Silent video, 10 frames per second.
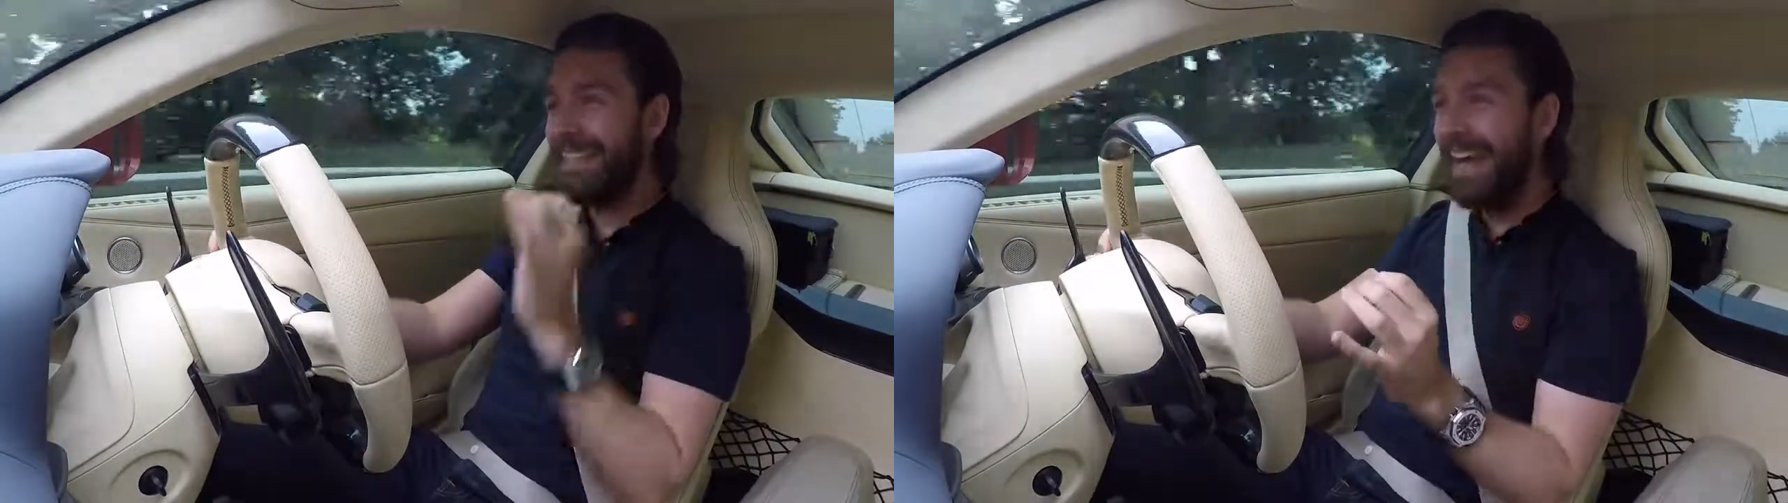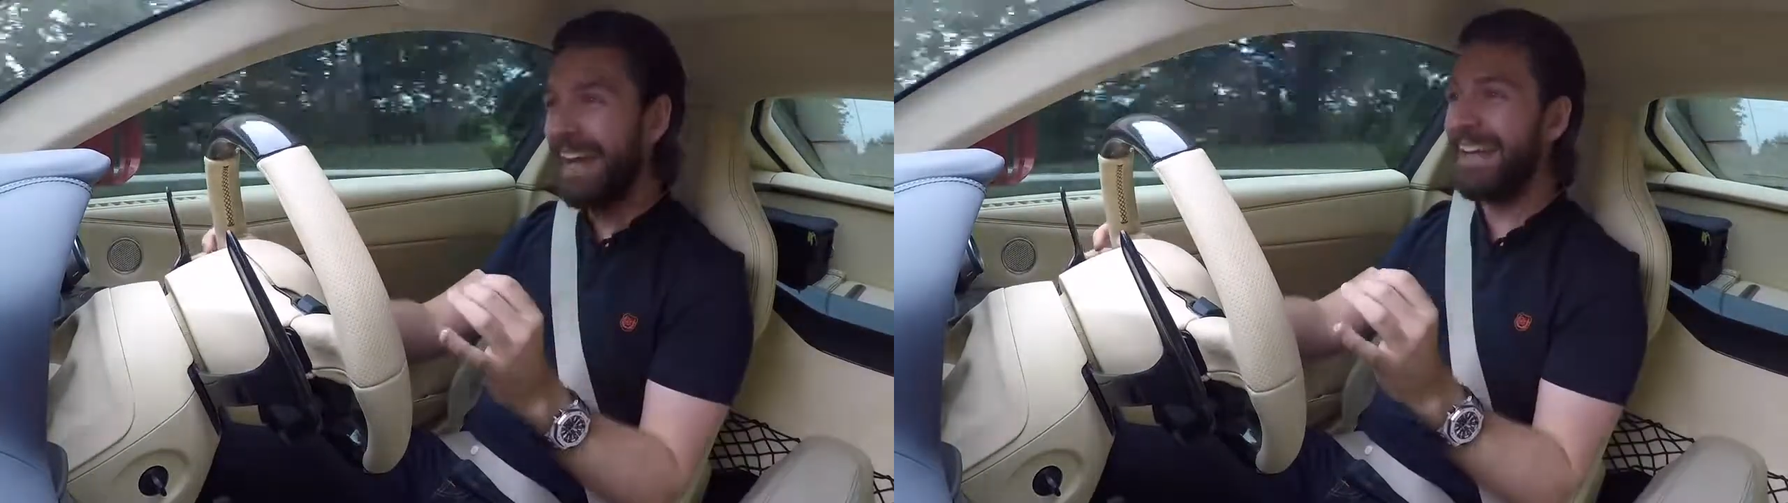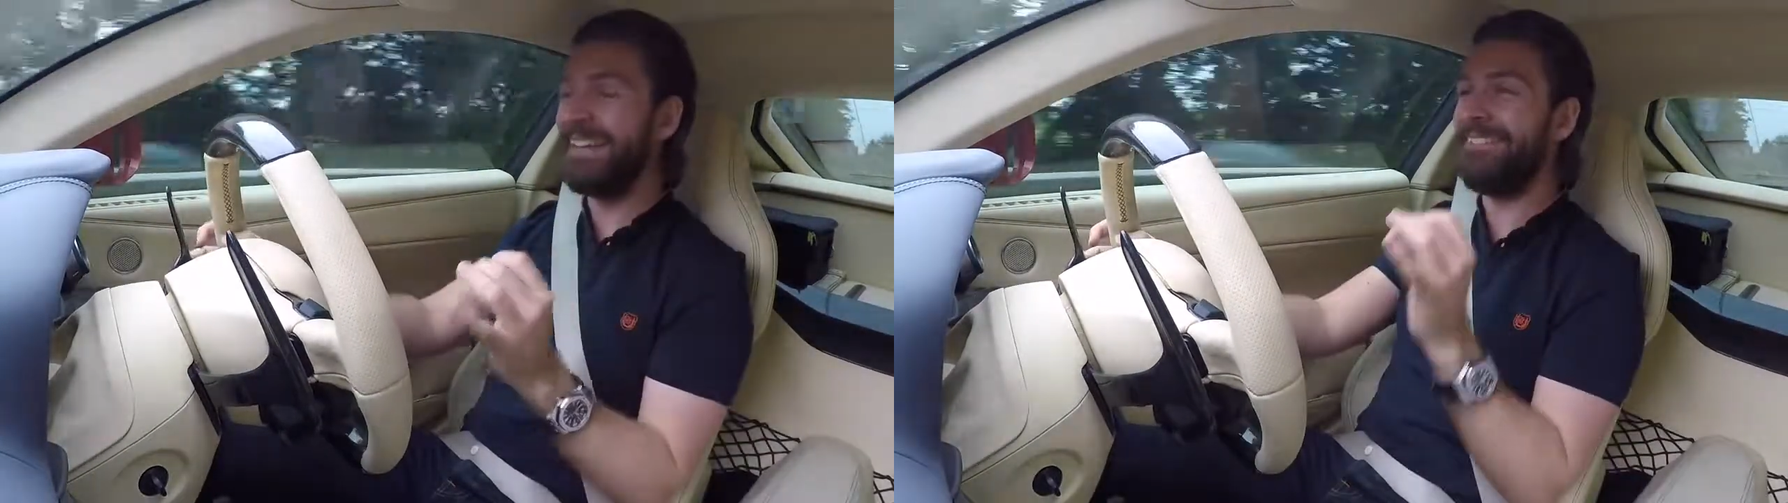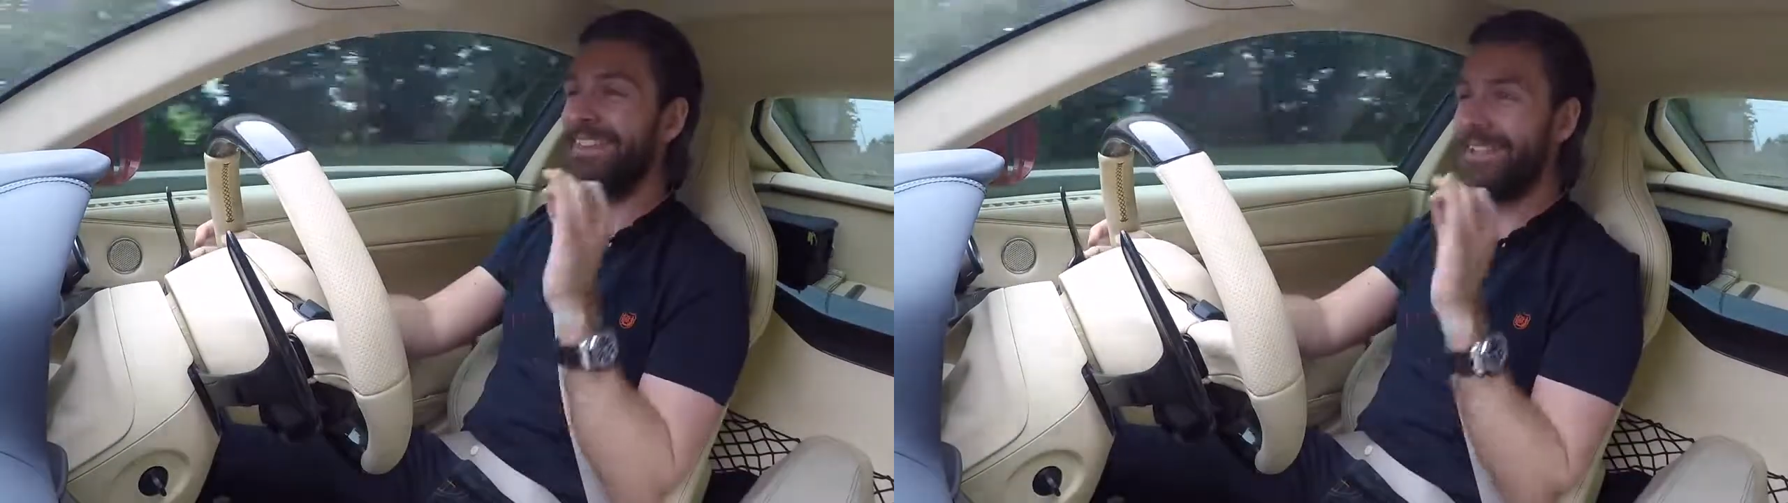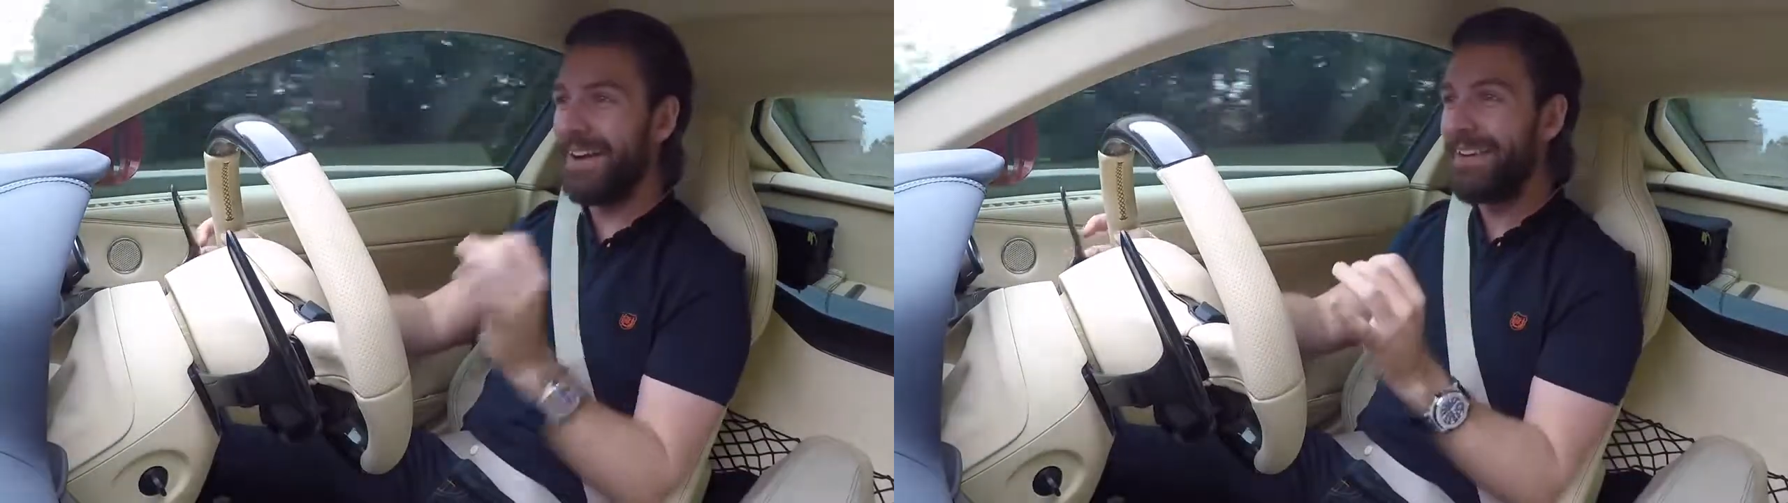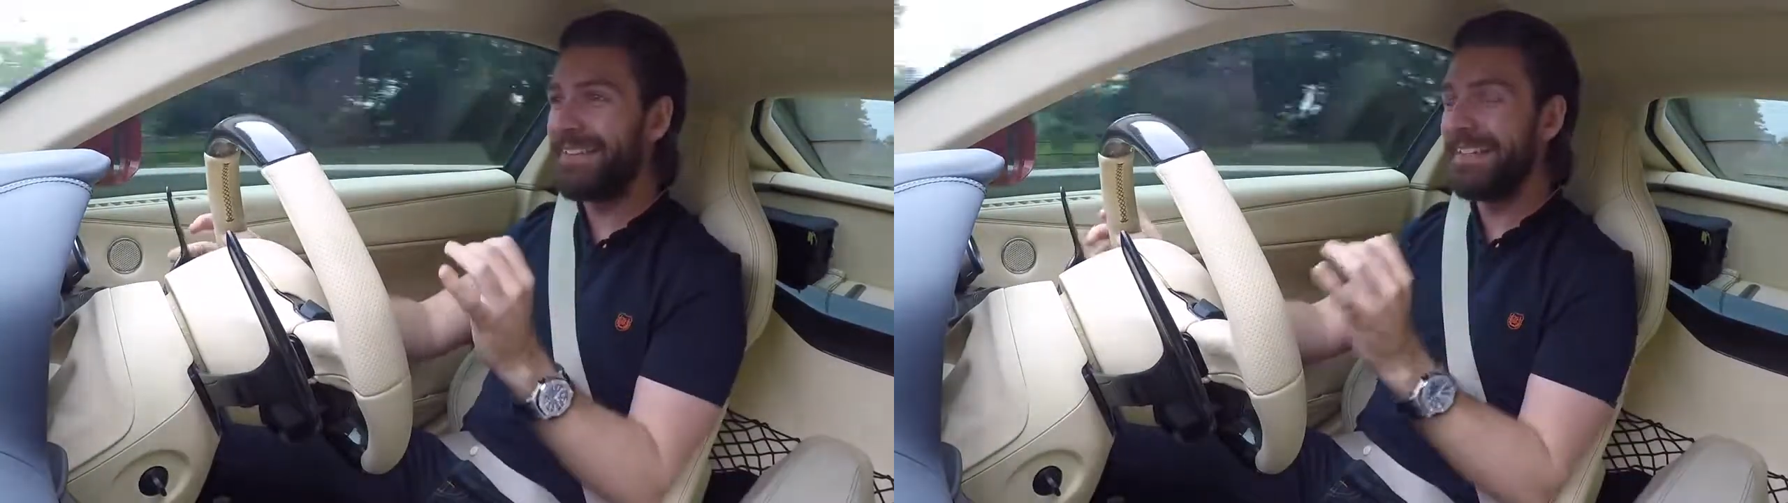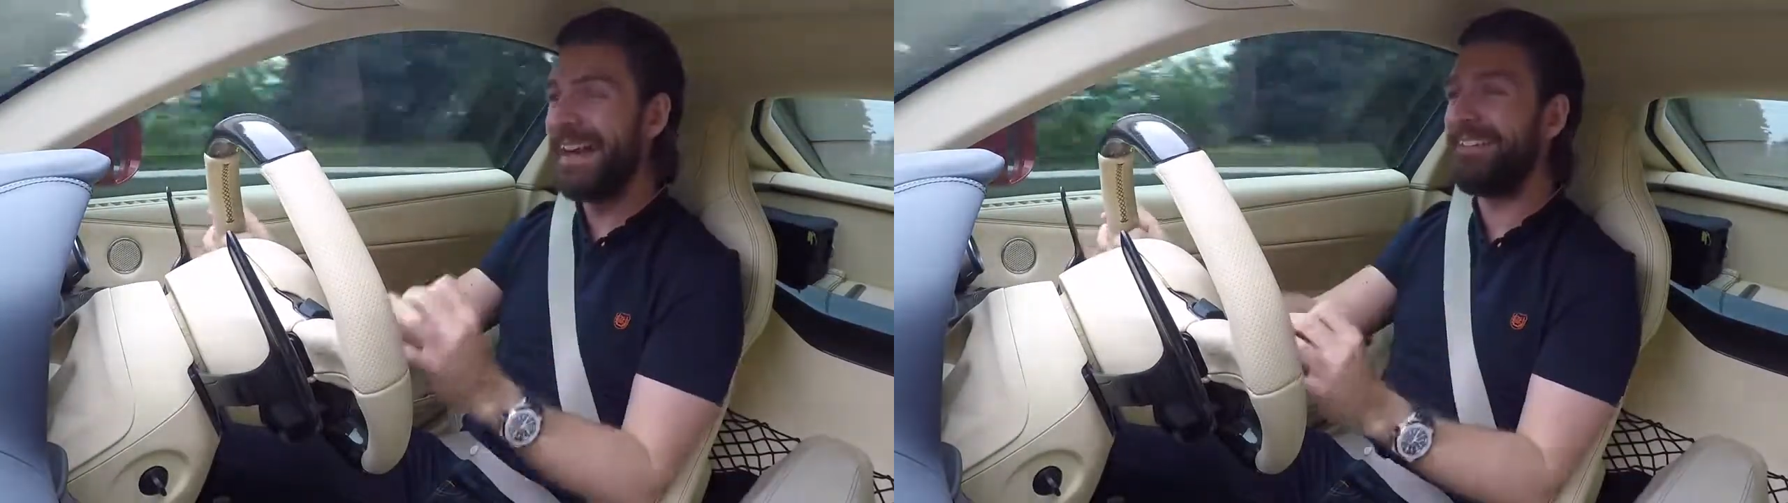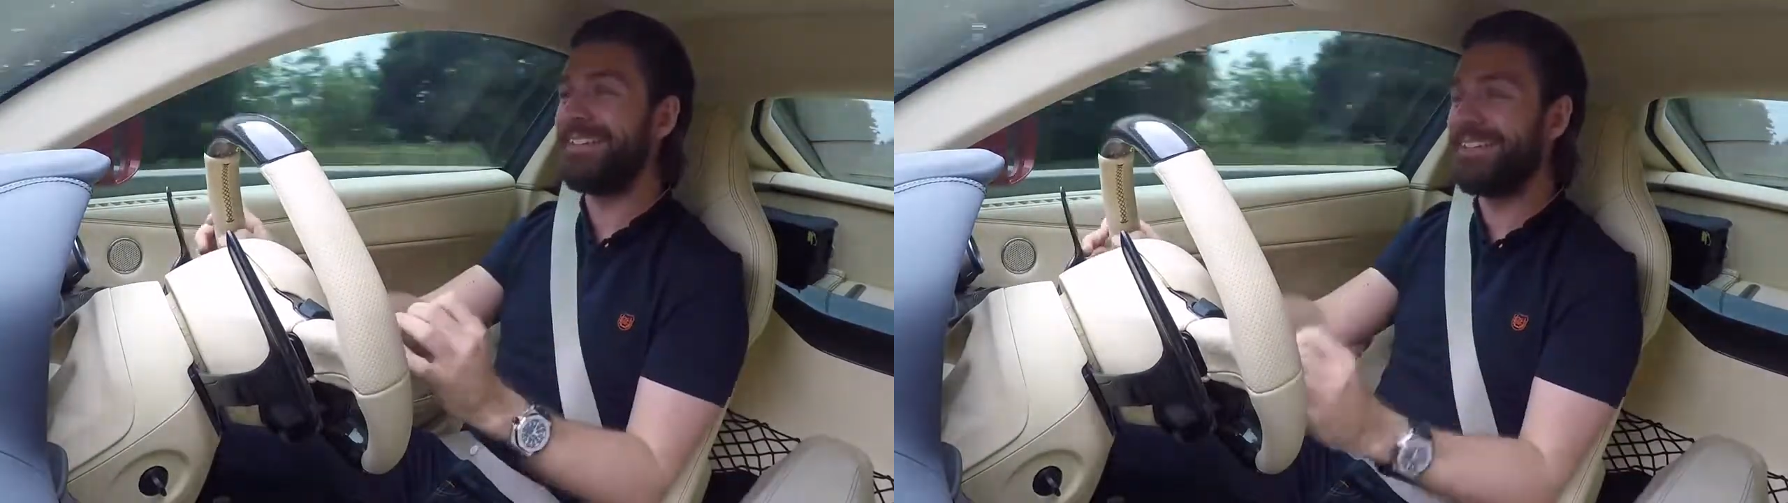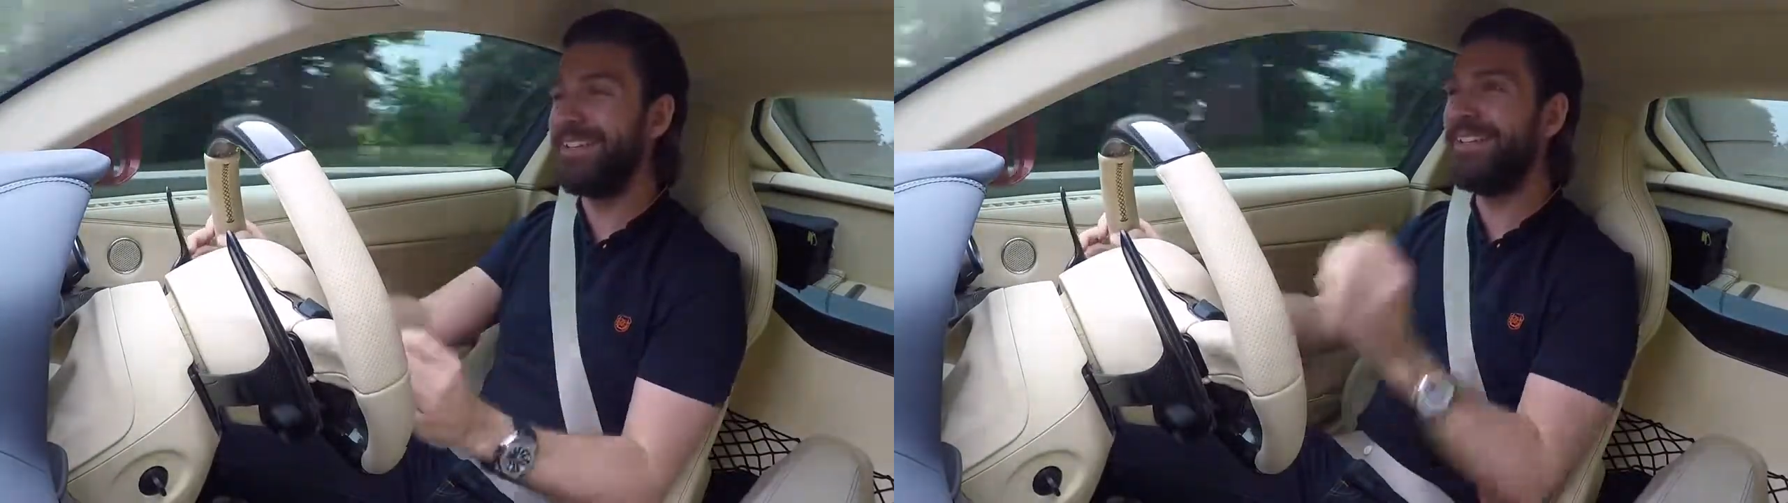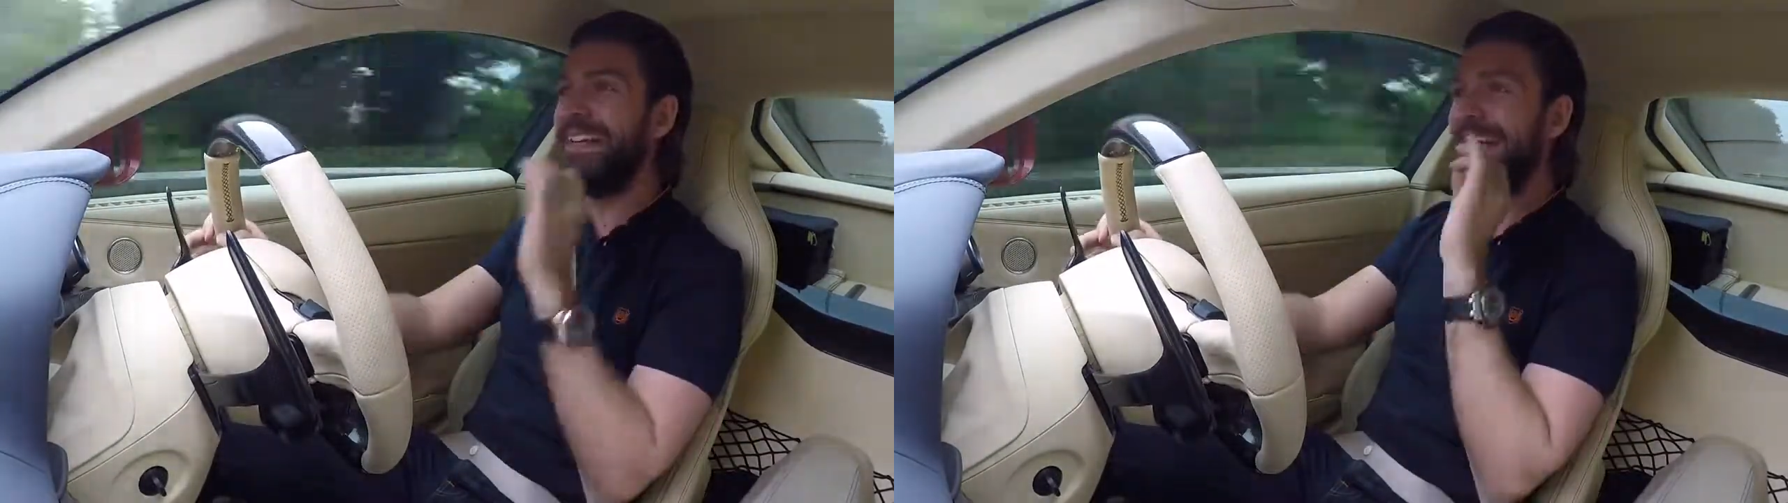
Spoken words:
day that we're driving down to